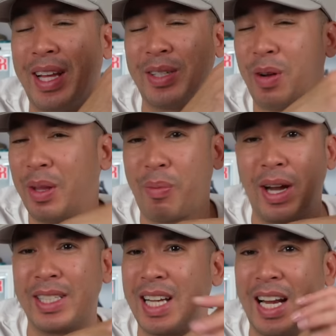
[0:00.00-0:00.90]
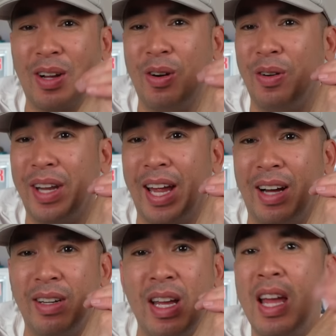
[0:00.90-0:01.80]
that. That's why the price is kind of going
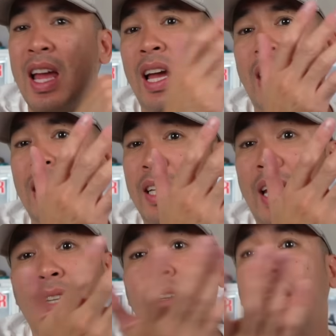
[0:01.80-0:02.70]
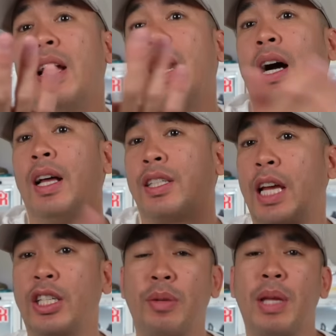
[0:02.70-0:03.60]
down. Because again, uh,
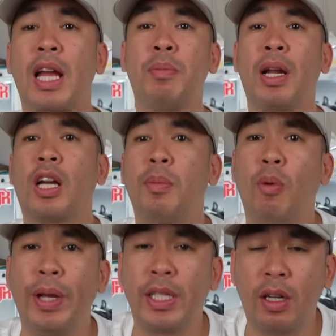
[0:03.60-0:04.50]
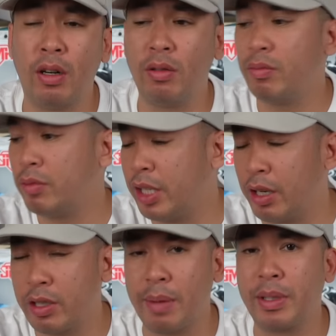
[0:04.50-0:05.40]
skate shops had them about a couple weeks ago.
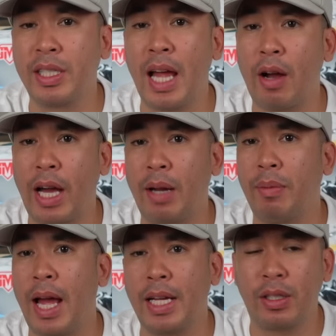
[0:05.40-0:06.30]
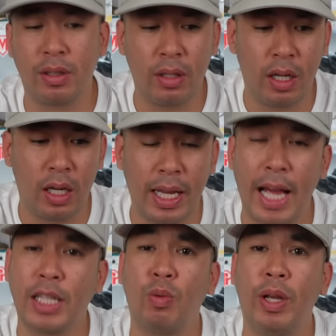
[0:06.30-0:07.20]
Sneakers I've just now got them last, uh,
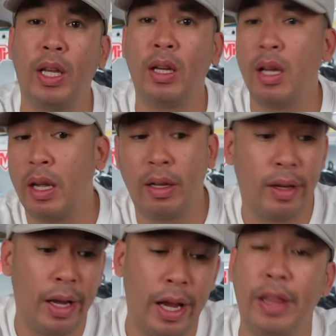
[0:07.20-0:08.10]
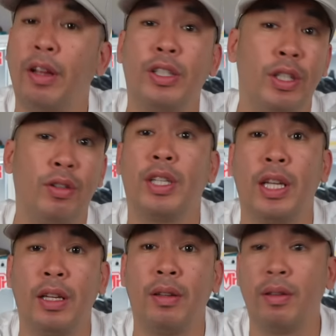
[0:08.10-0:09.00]
last week. And they're still
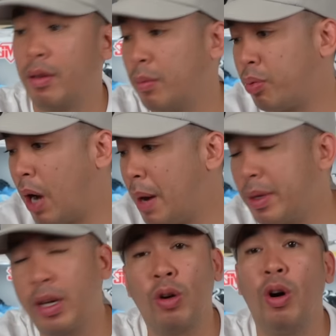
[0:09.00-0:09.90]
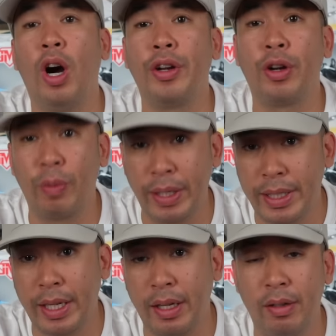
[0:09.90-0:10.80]
sitting. Probably going to go under
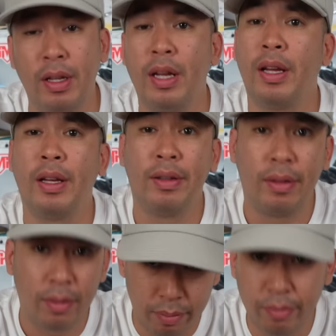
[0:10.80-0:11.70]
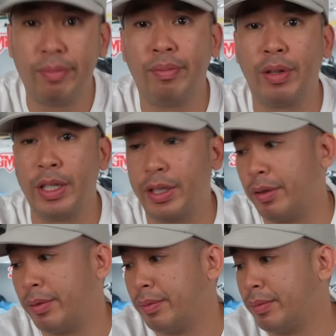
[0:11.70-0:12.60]
retail pretty soon.